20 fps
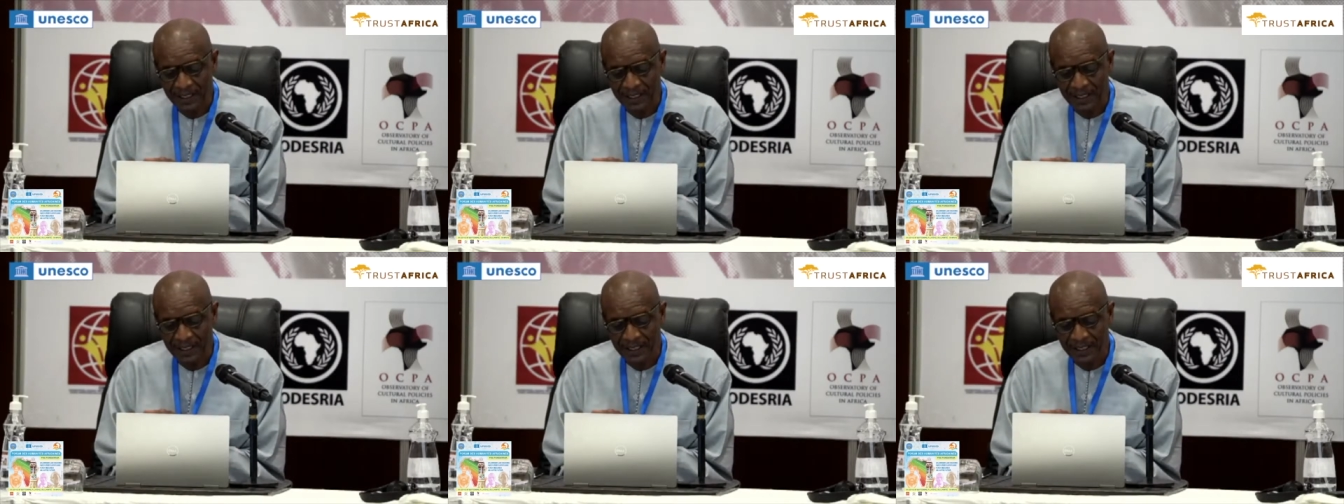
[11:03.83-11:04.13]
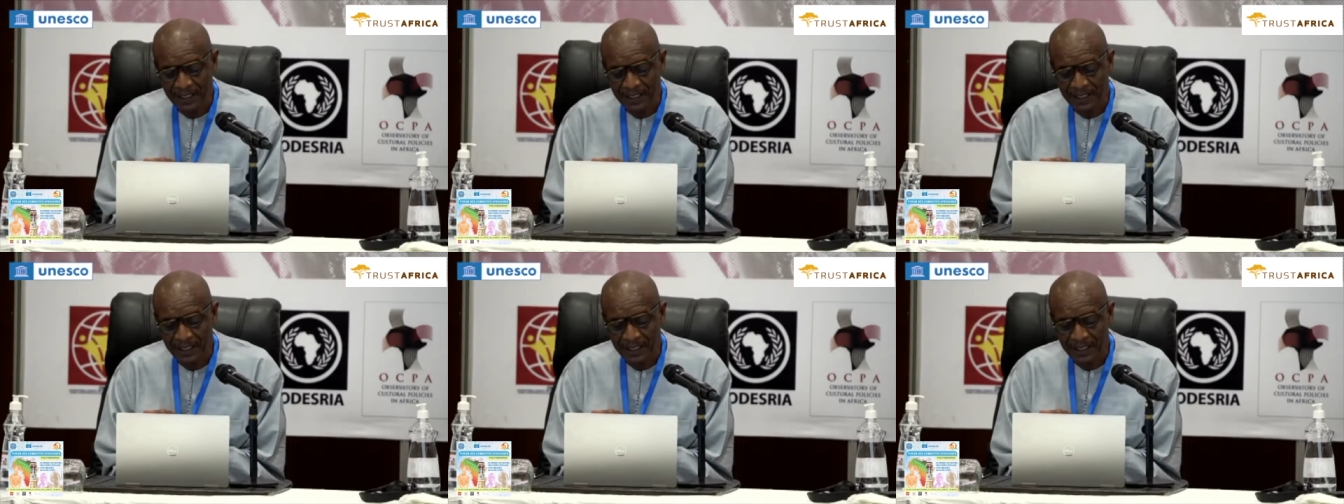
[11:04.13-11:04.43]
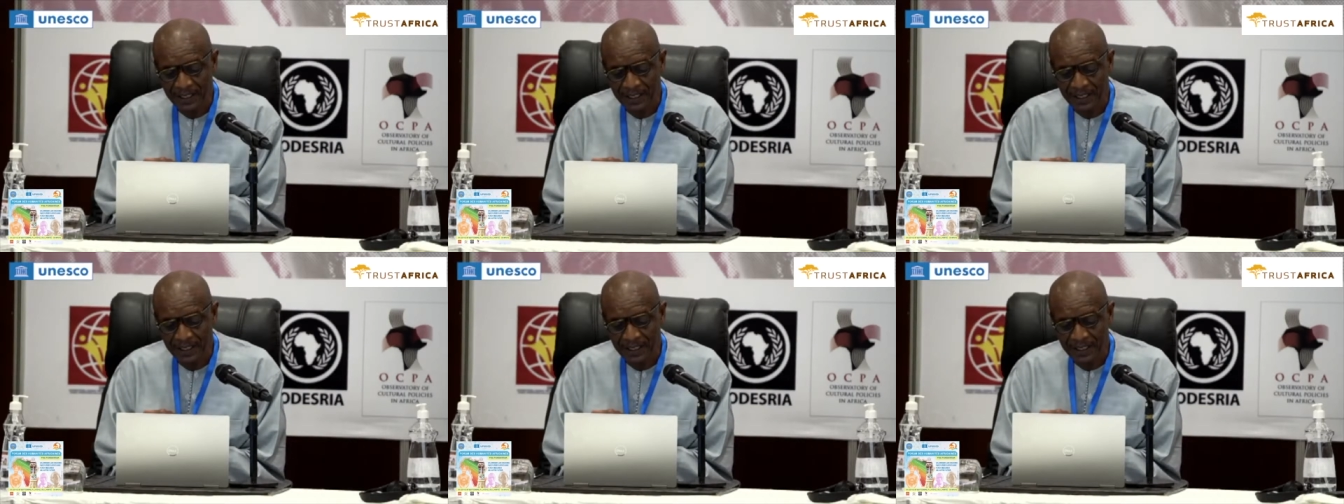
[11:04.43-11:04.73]
the third point
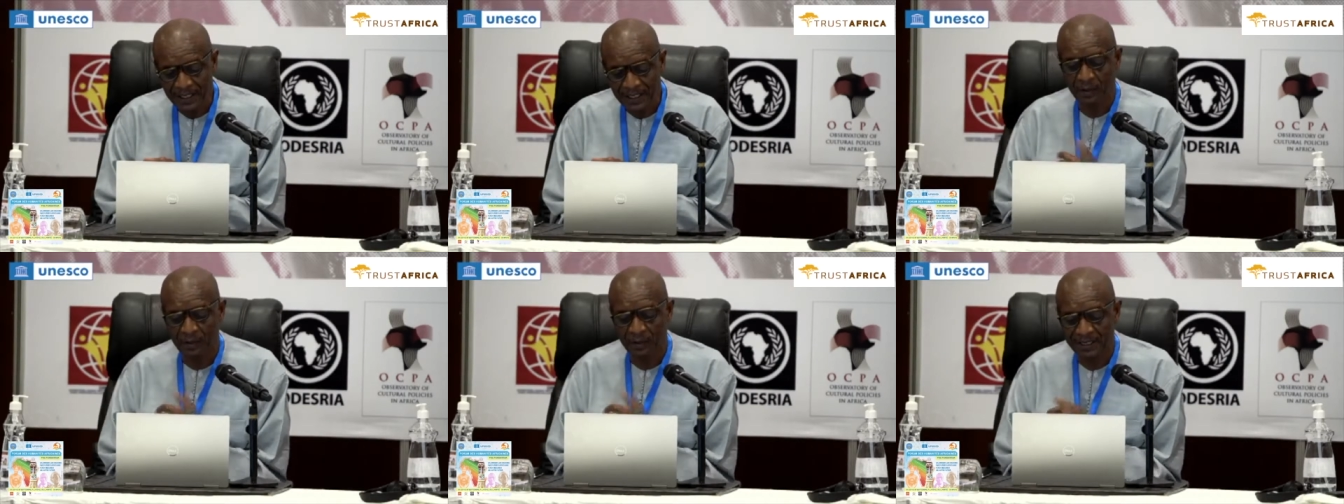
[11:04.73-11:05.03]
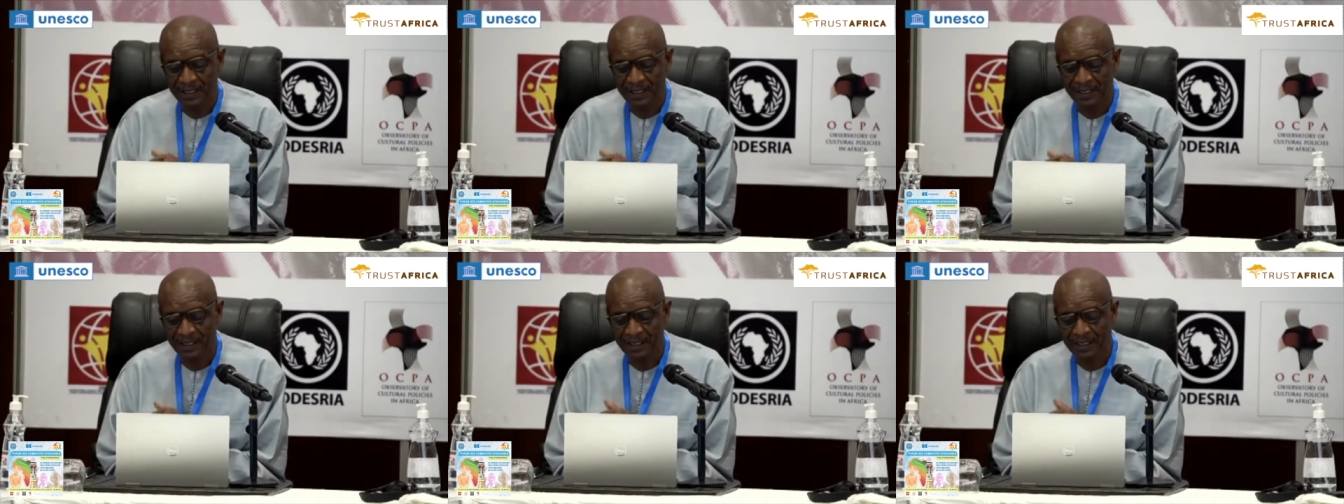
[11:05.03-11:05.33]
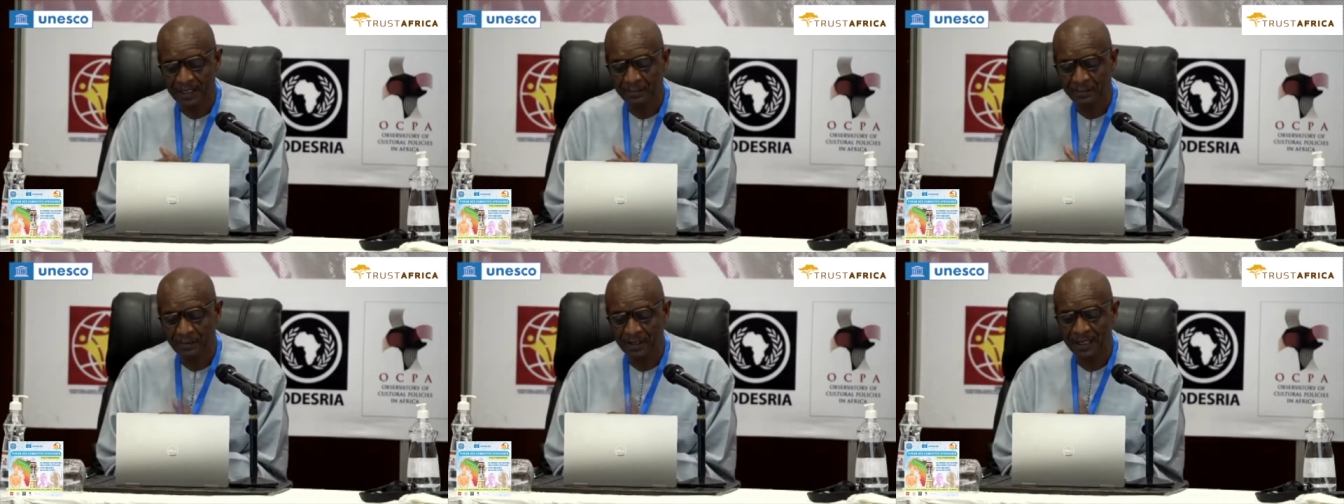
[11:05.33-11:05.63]
about
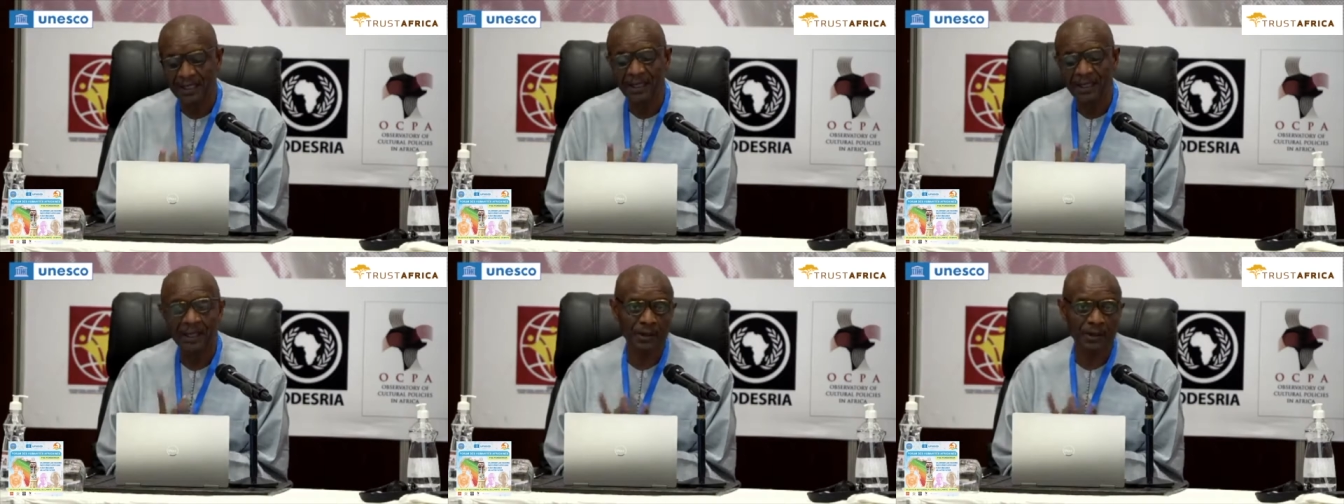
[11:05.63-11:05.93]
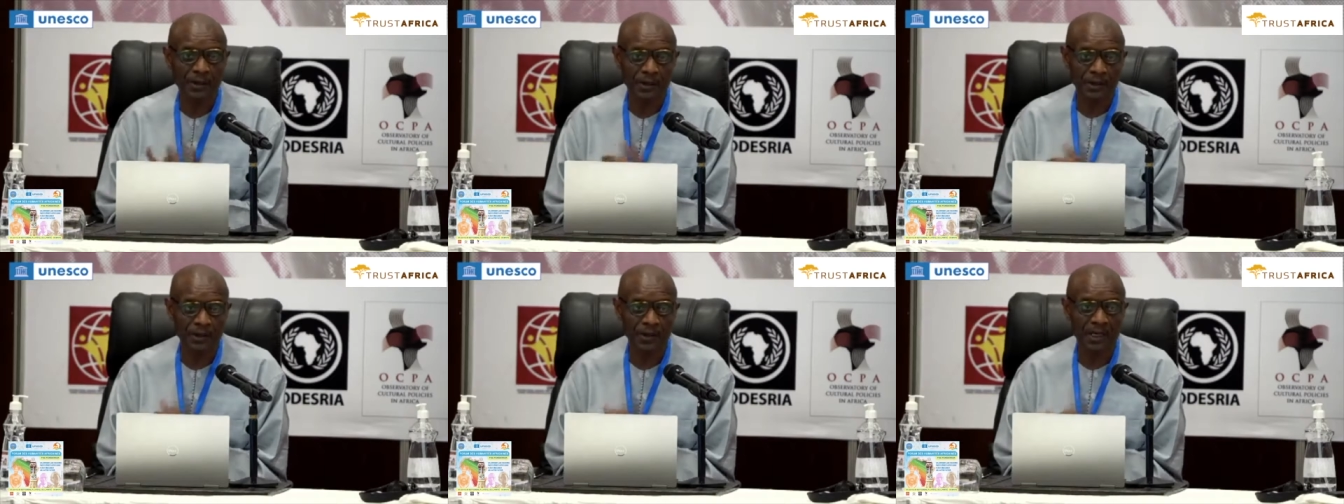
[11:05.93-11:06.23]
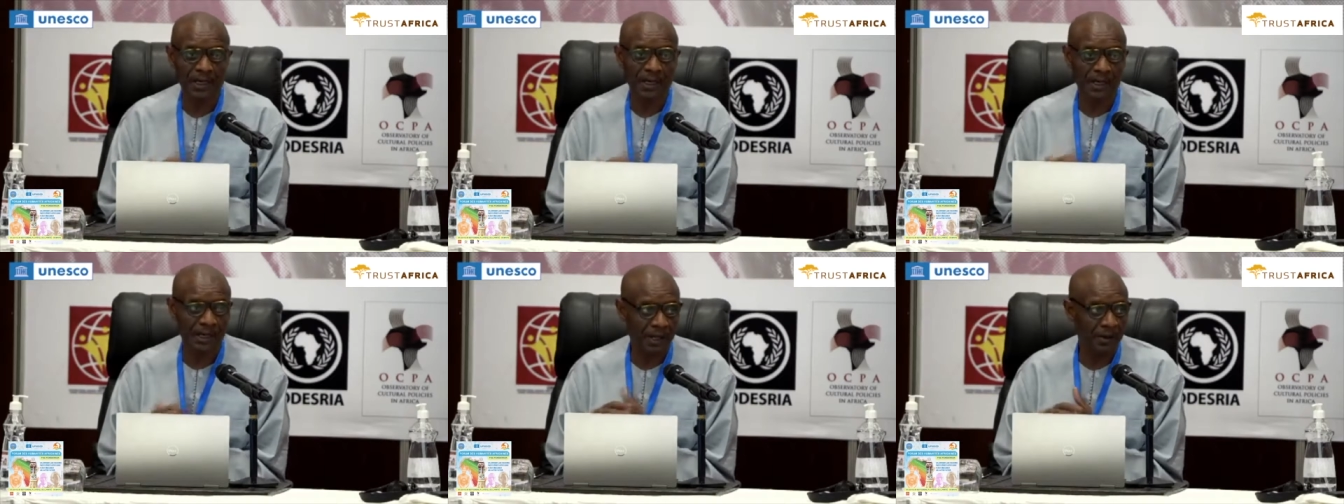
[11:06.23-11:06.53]
Eurocentrism in education and
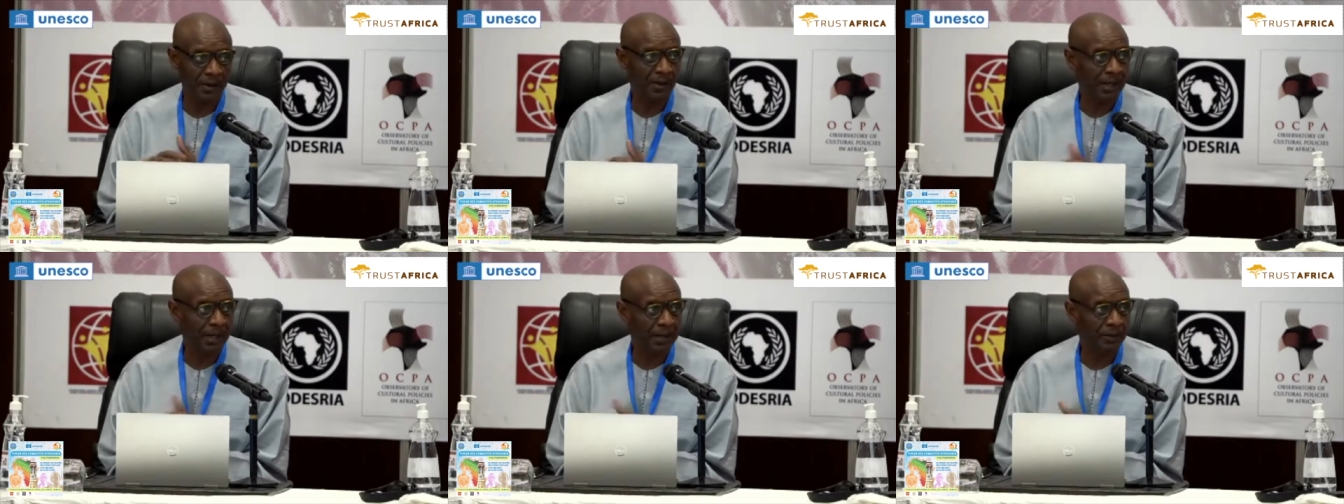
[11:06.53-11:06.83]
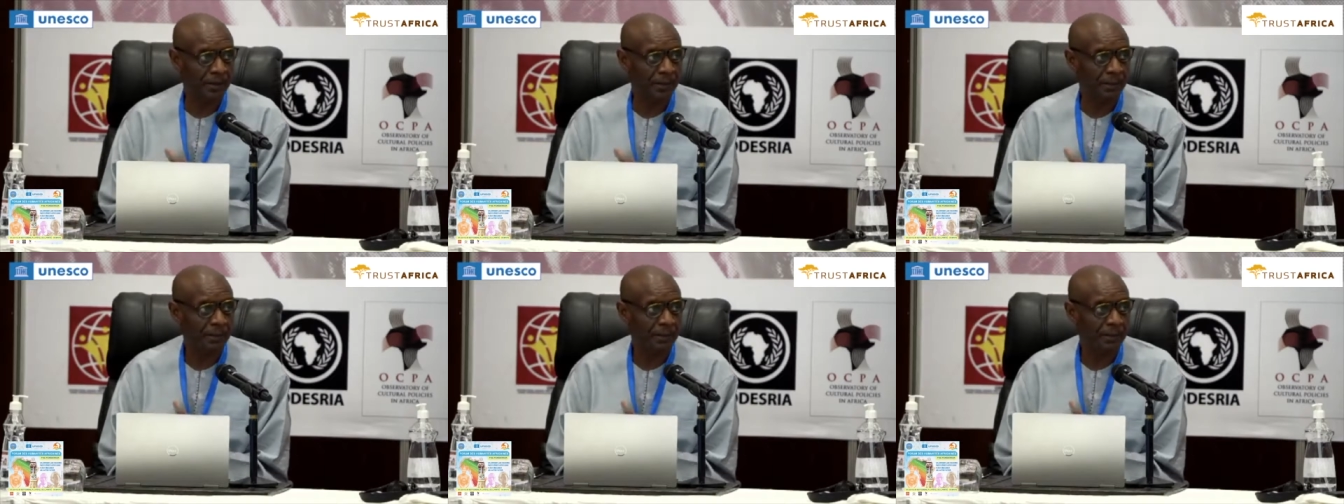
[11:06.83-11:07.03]
higher education.